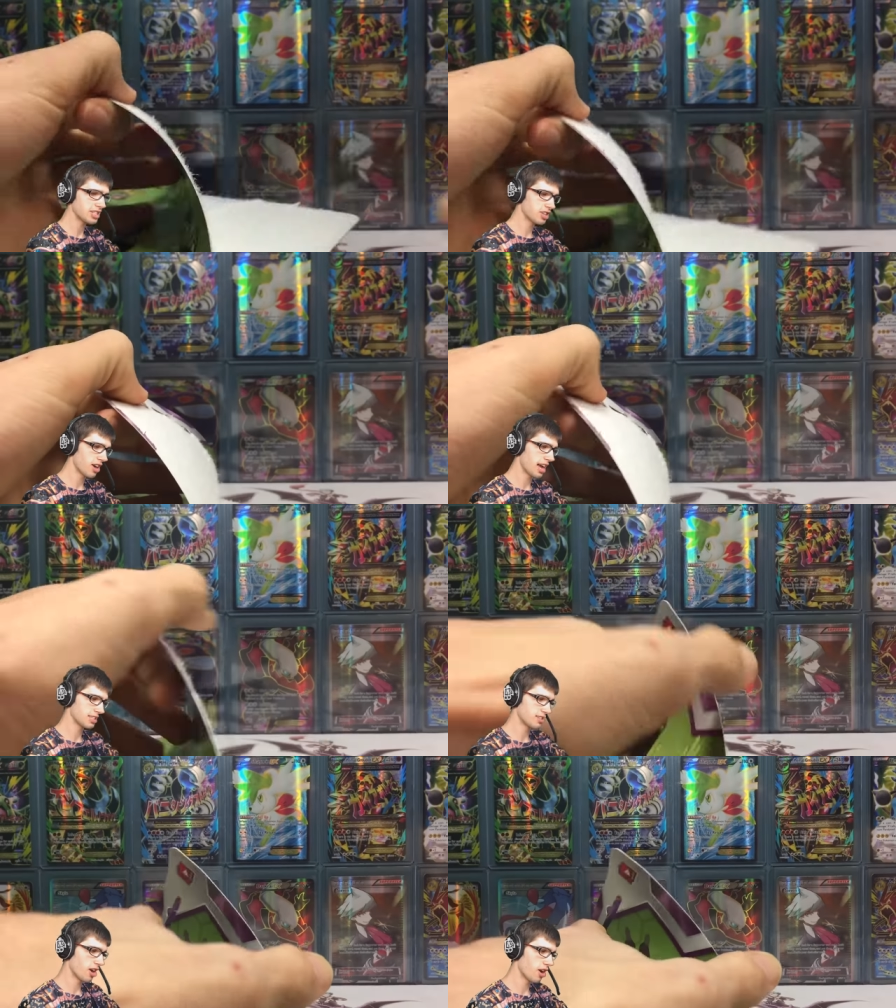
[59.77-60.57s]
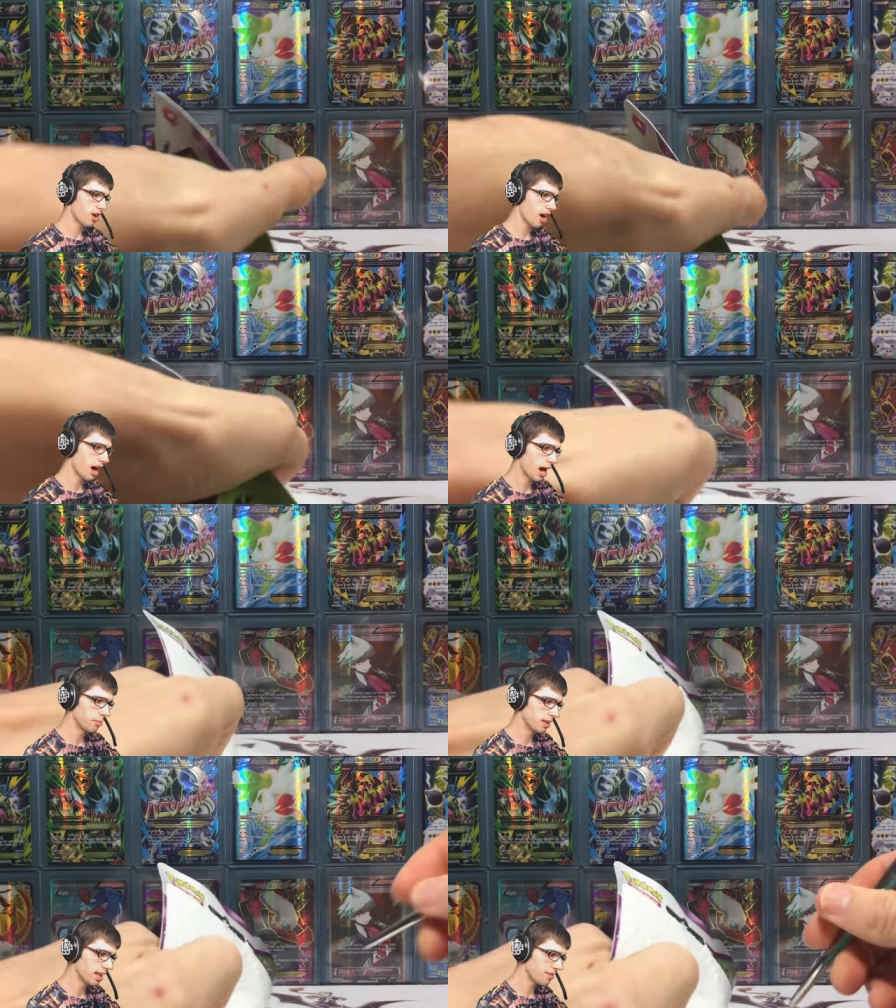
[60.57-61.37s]
as you guys know,
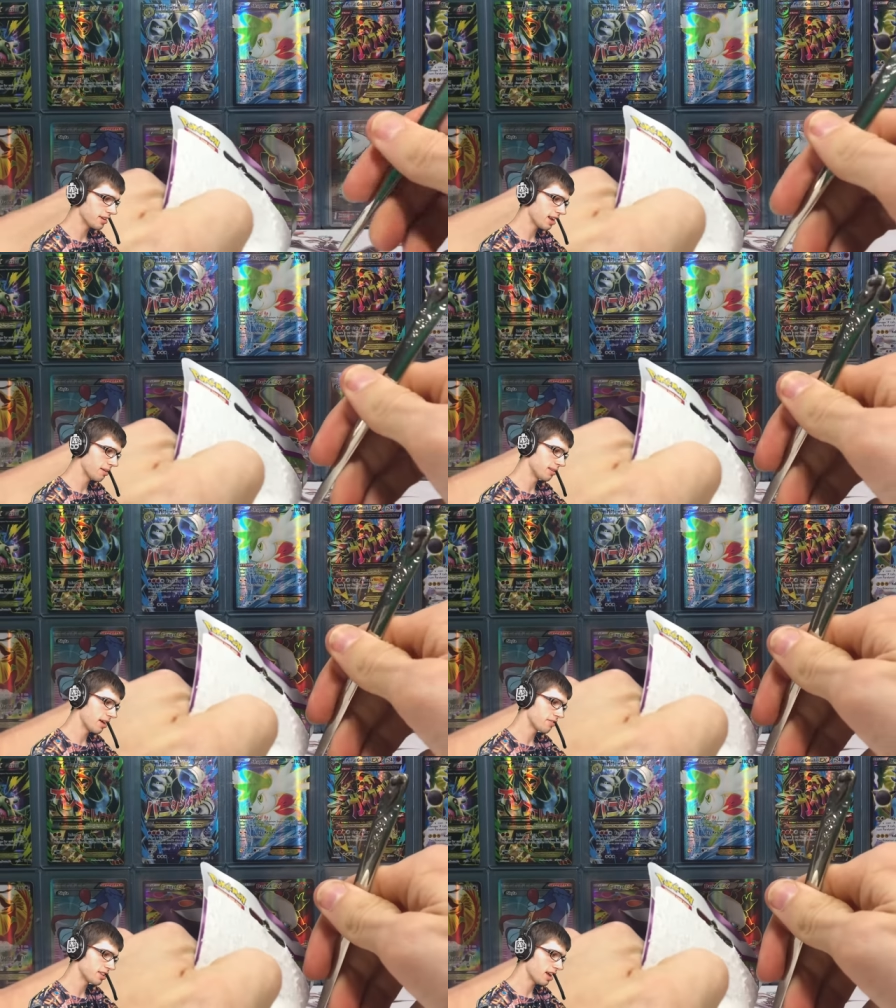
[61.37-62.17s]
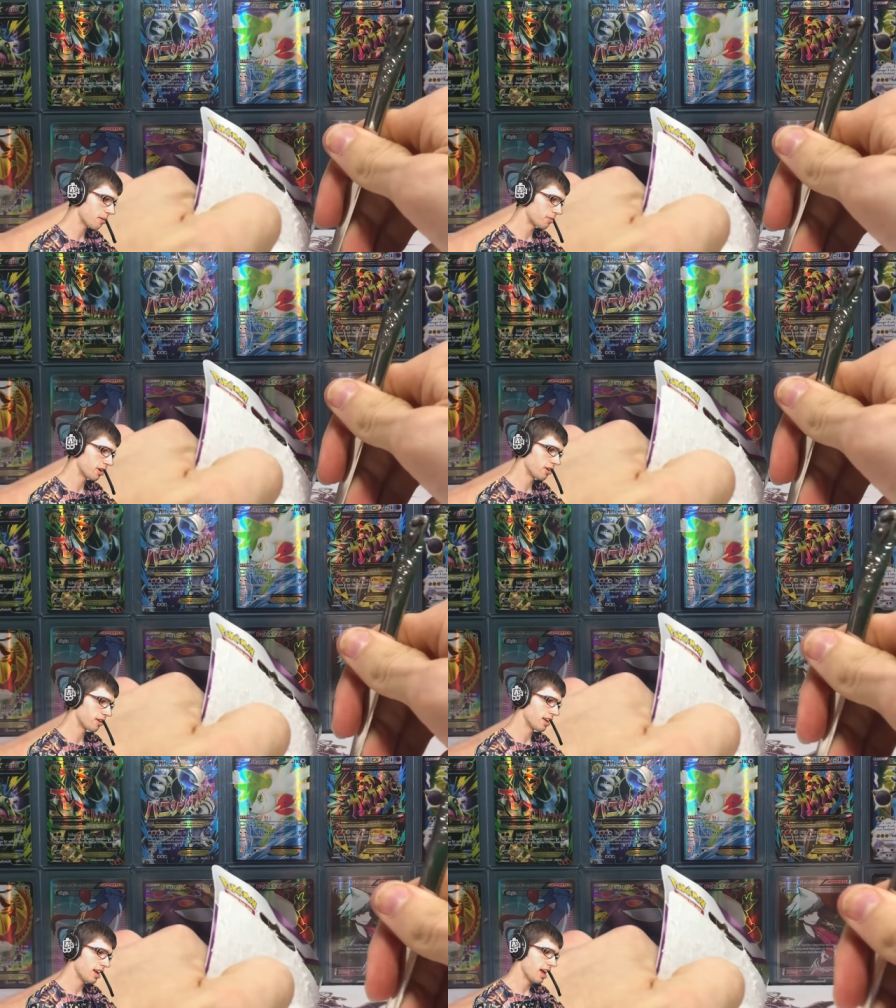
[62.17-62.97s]
I'm loving the Umbreon.